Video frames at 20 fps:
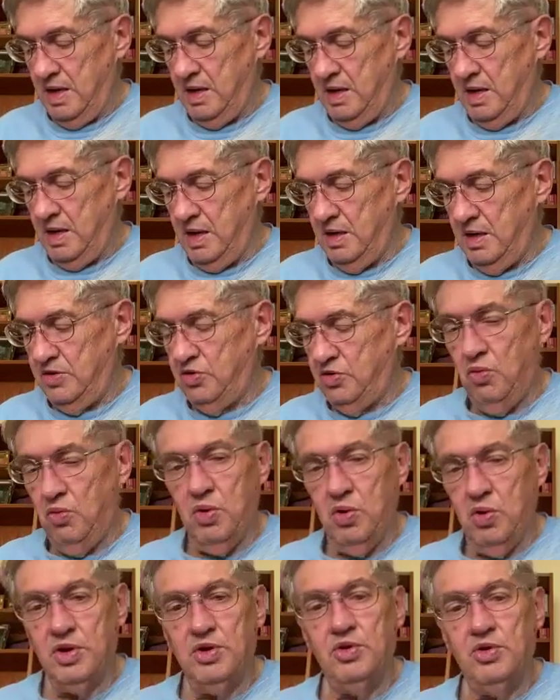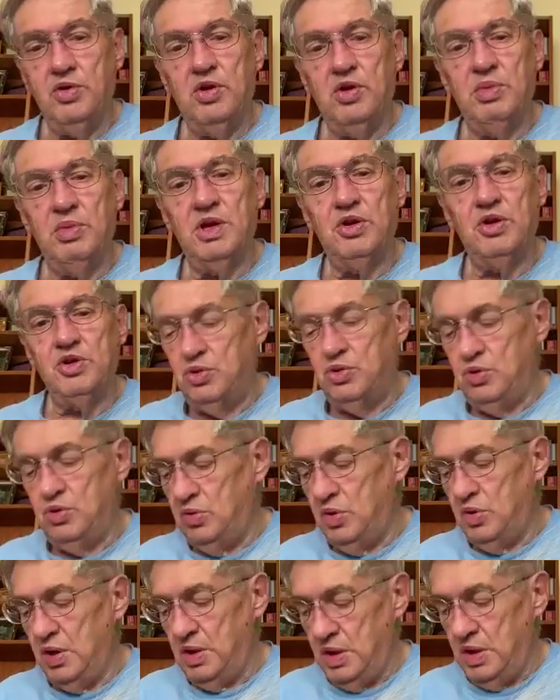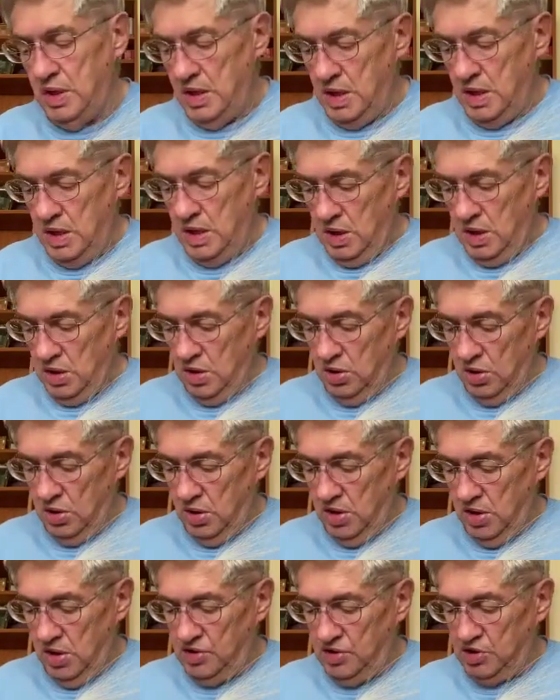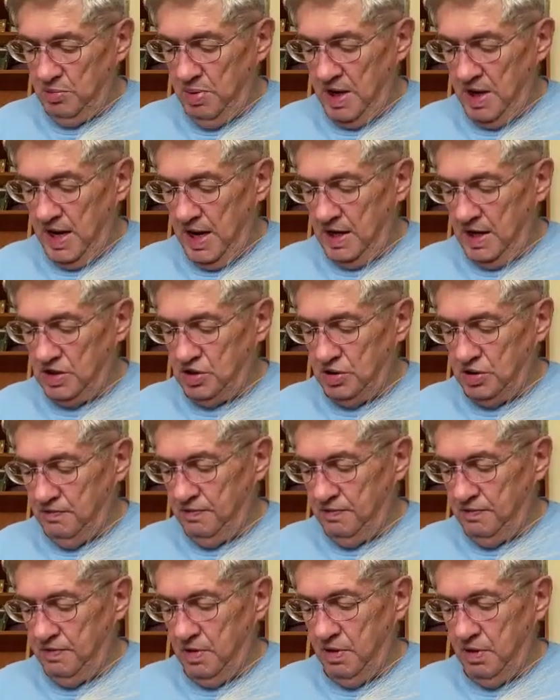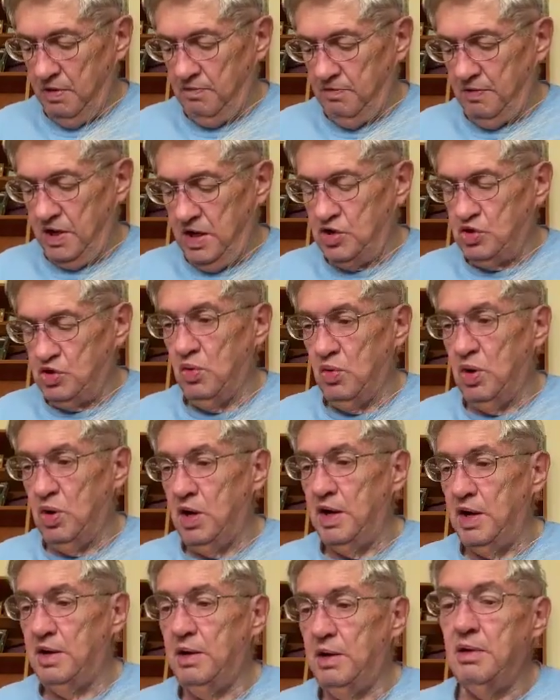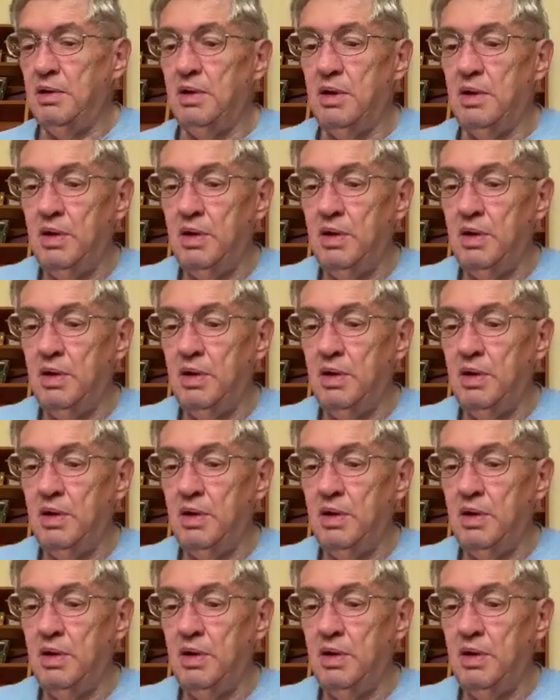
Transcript: Again, I don't want to do them in too large a patch of each one,